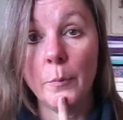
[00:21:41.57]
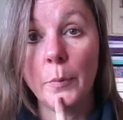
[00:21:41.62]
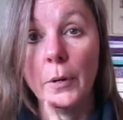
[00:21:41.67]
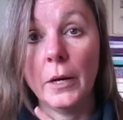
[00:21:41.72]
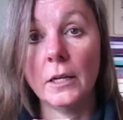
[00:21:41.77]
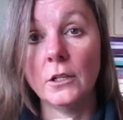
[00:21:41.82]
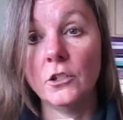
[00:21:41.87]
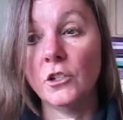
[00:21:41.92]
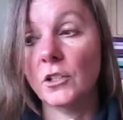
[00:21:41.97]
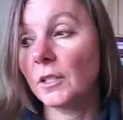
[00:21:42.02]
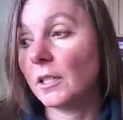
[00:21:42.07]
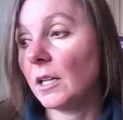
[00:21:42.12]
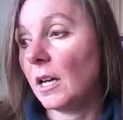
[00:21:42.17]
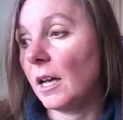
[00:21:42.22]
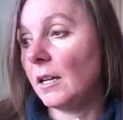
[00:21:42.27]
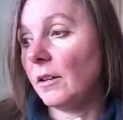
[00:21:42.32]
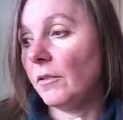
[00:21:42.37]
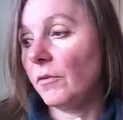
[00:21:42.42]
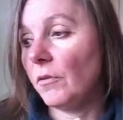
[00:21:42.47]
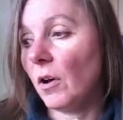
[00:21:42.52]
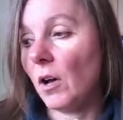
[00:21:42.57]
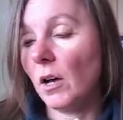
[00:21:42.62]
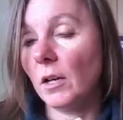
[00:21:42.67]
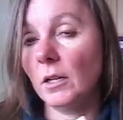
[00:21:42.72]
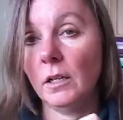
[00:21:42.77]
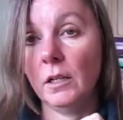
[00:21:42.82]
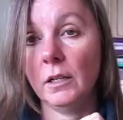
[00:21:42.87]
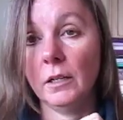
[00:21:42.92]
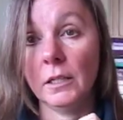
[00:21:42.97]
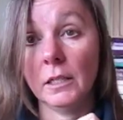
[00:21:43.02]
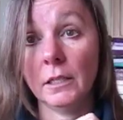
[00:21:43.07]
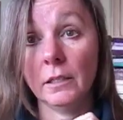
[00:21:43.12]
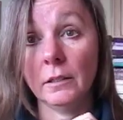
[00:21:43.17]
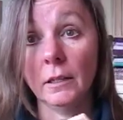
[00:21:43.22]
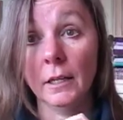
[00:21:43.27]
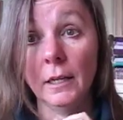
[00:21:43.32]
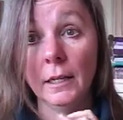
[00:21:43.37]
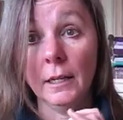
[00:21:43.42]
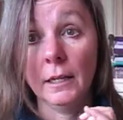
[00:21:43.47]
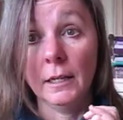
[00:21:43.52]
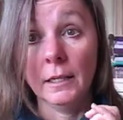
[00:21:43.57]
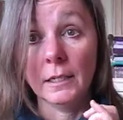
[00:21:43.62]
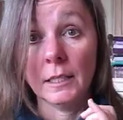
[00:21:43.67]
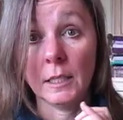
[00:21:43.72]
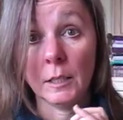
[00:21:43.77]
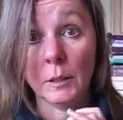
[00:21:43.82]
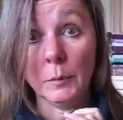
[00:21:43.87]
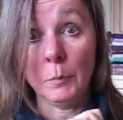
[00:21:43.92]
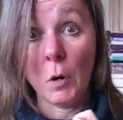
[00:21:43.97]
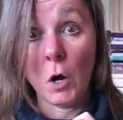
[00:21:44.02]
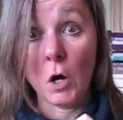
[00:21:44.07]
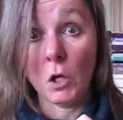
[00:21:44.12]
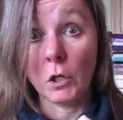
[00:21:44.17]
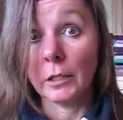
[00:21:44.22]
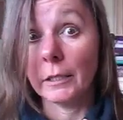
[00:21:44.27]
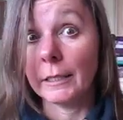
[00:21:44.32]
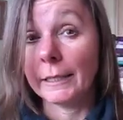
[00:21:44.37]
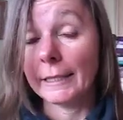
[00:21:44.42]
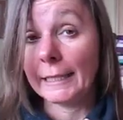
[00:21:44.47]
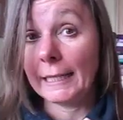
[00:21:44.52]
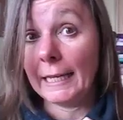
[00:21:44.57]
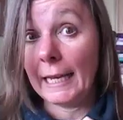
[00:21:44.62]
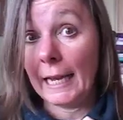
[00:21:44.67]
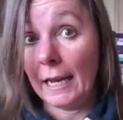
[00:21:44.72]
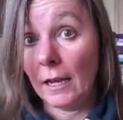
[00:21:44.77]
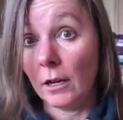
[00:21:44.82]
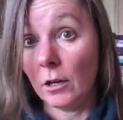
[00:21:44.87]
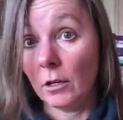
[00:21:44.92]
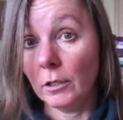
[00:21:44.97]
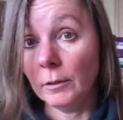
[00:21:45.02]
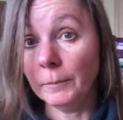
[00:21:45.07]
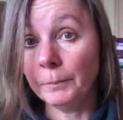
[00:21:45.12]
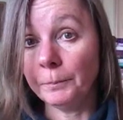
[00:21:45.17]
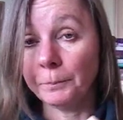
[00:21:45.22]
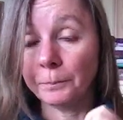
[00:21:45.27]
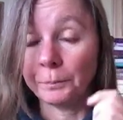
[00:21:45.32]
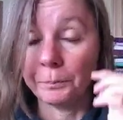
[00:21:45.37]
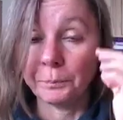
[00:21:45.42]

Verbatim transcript: but just kind of on a smaller scale.